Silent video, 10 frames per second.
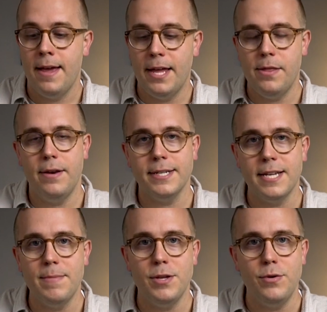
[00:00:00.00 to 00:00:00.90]
And then the next
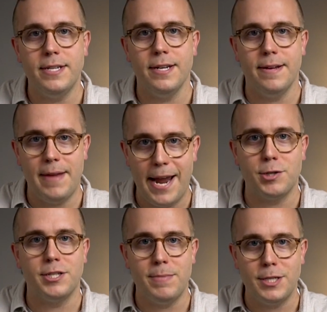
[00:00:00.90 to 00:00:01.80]
time that you need to
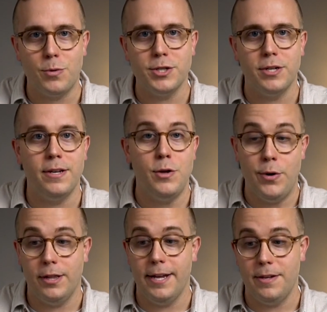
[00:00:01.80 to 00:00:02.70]
answer somebody's question, you
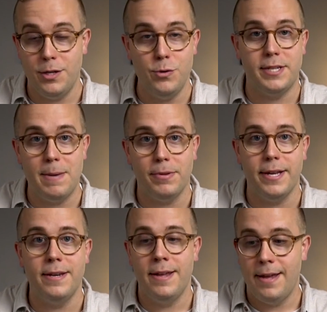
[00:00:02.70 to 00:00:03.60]
can click use
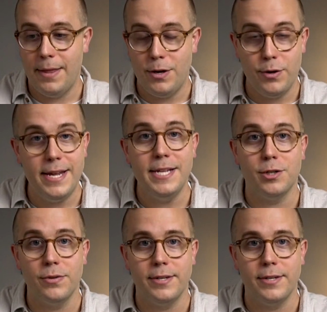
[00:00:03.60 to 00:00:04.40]
template, and then you can insert the